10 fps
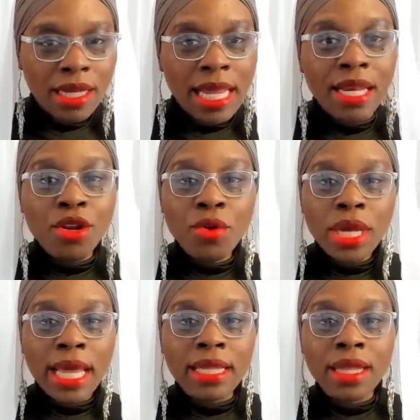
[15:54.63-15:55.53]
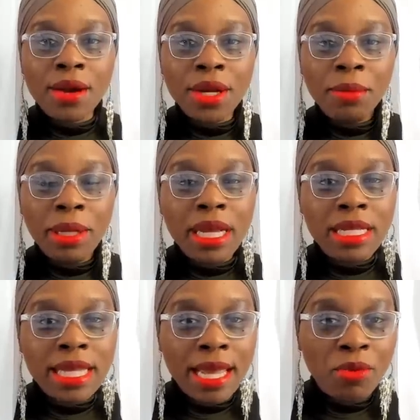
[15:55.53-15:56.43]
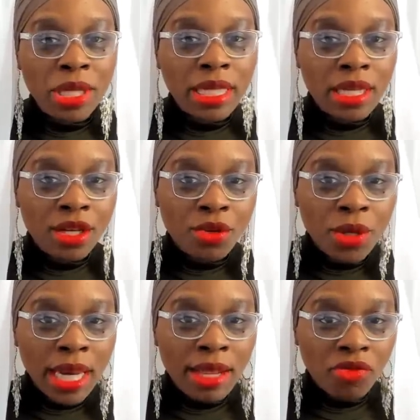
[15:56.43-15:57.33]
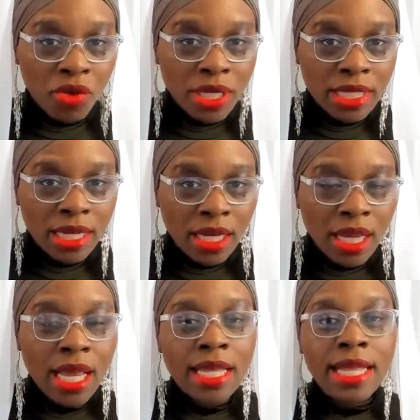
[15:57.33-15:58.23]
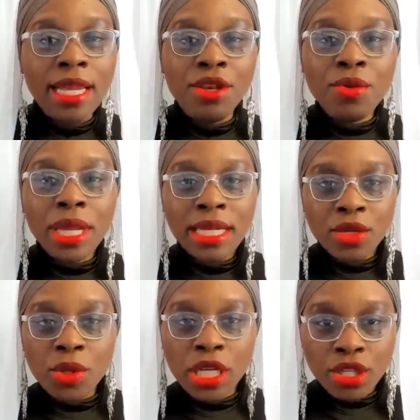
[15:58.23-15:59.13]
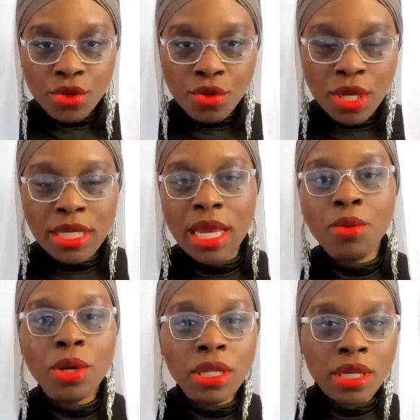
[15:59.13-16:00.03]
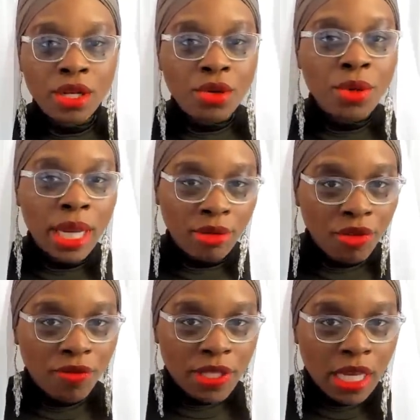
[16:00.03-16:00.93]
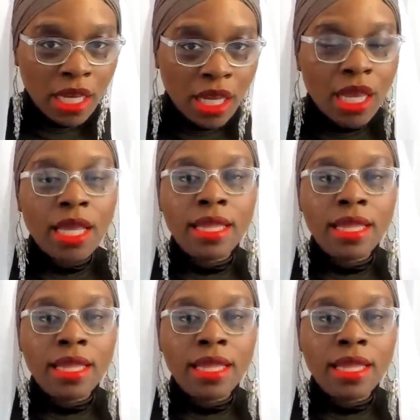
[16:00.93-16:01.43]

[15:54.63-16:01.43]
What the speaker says: They do it at 30 because they're willing to do it at 14. They do it at 22 because they're willing to do it at 15.